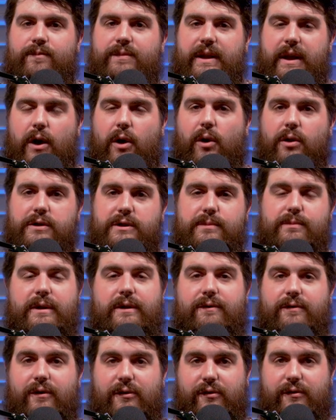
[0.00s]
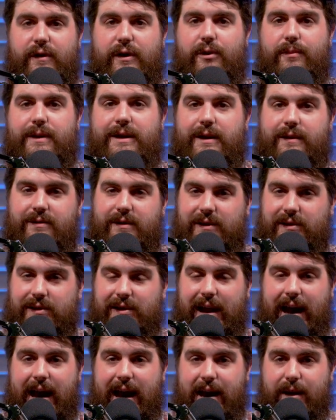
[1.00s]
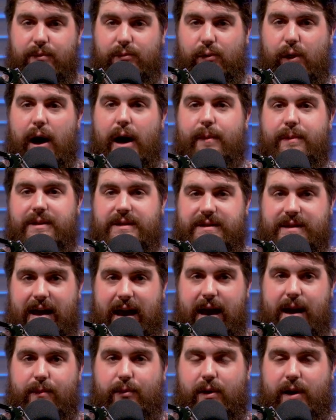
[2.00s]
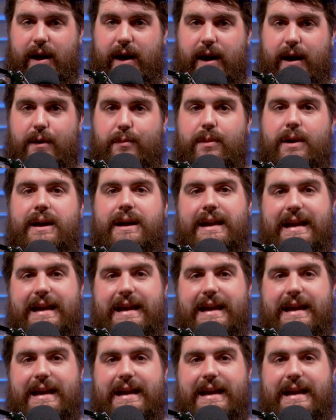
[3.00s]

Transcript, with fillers: The ultimate fulfillment of the land promised to Abraham